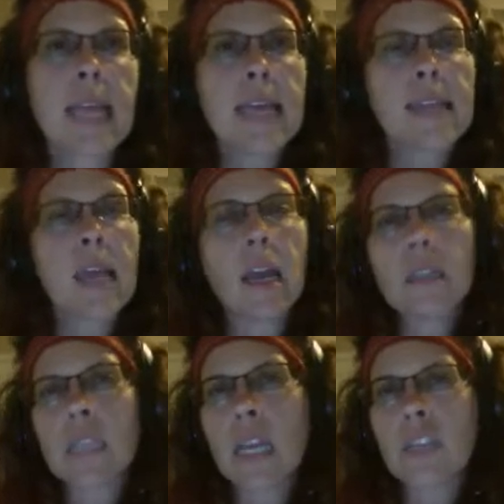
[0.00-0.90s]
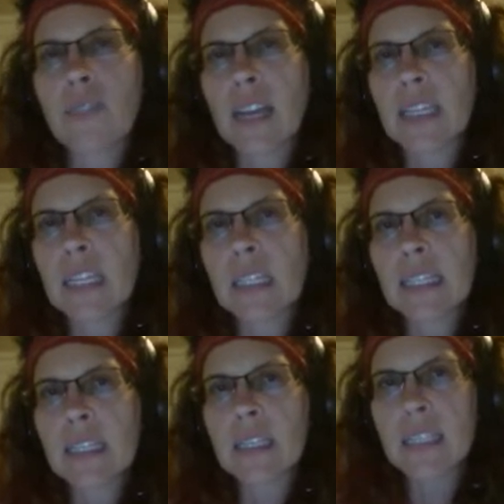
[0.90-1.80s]
That unsatisfied need
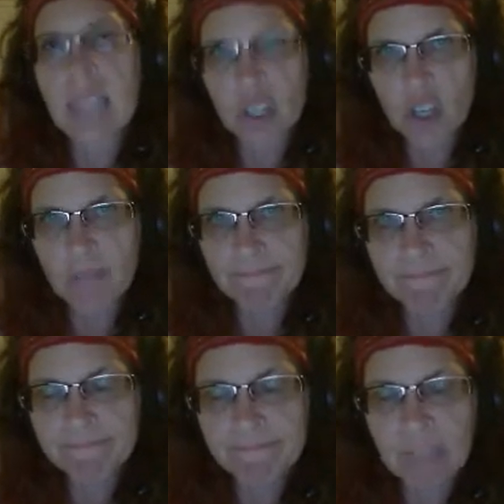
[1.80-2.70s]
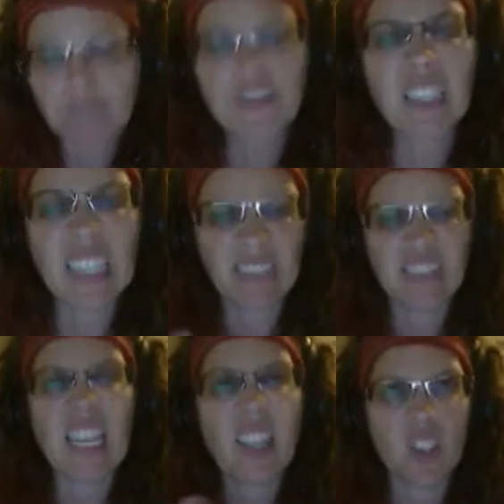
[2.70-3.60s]
leads to tension, a feeling of
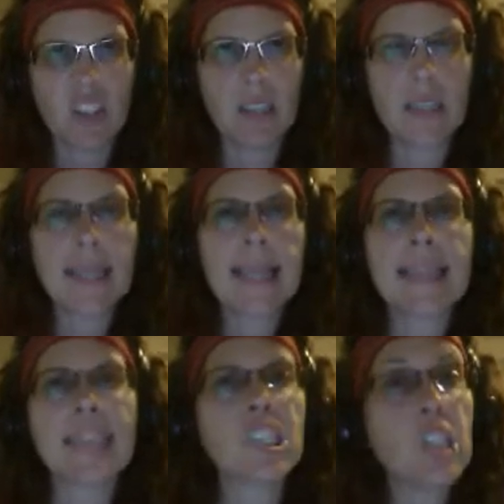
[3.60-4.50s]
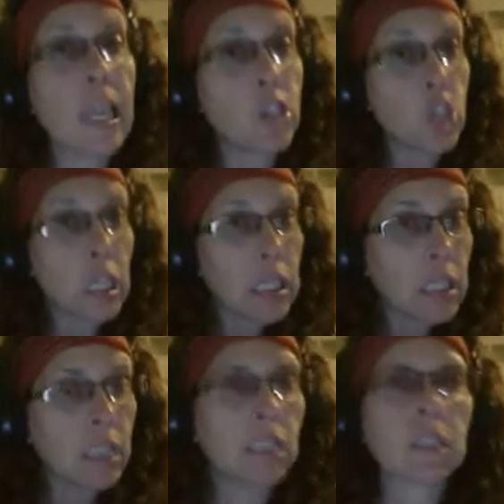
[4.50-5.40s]
tension. That tension
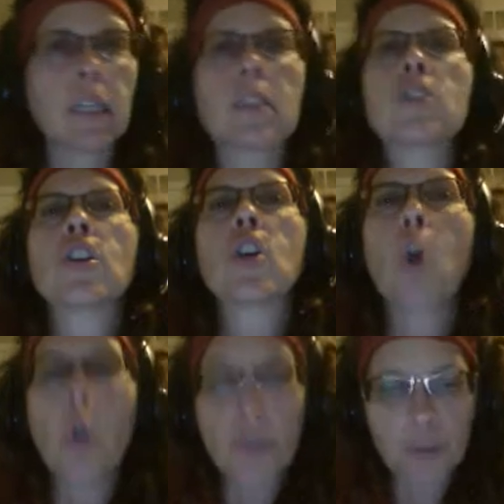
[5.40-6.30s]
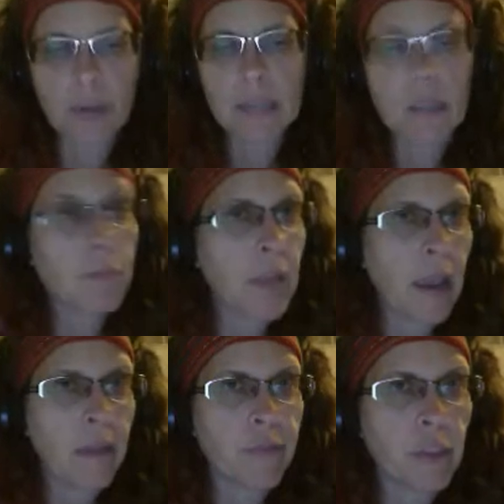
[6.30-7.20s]
leads to goal-directed
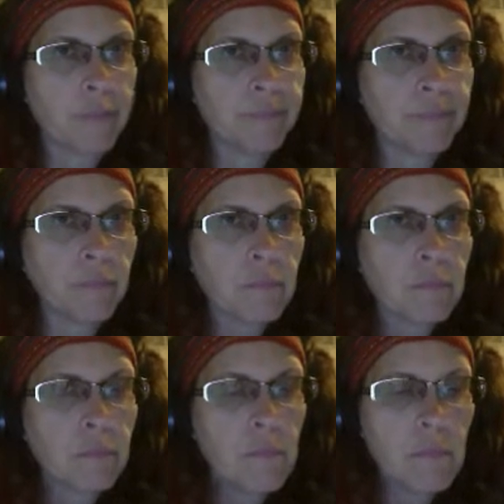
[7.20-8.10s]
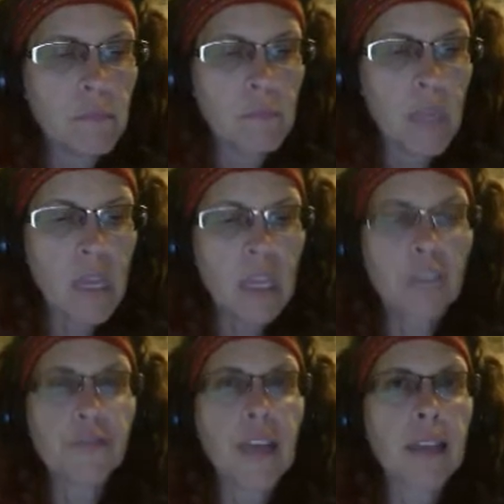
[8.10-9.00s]
behavior.
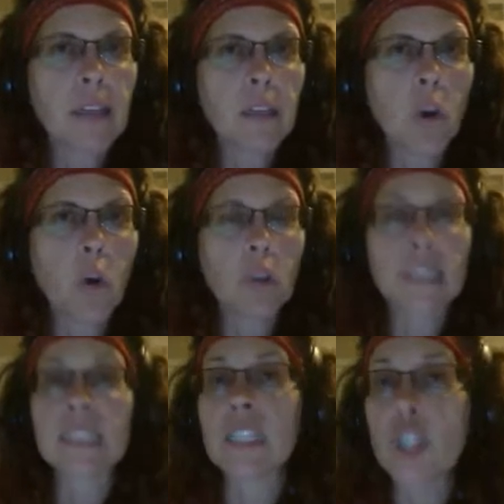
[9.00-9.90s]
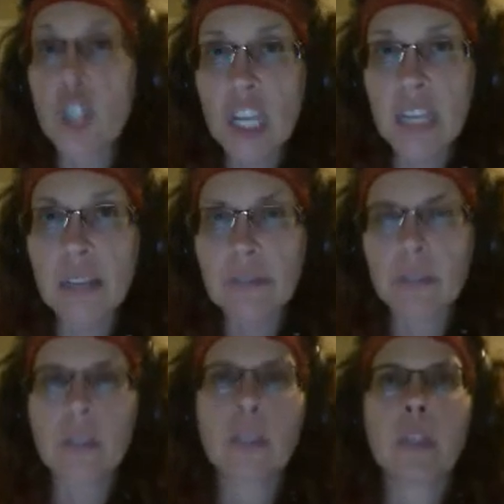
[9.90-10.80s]
If that goal is achieved,
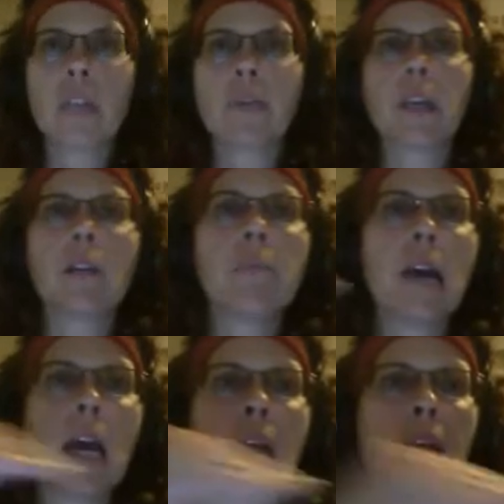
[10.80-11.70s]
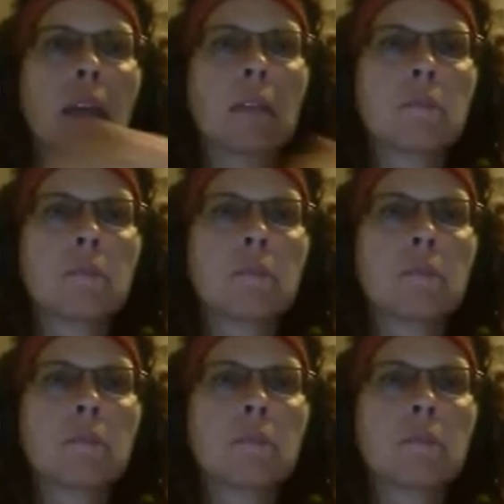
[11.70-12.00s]
then we go back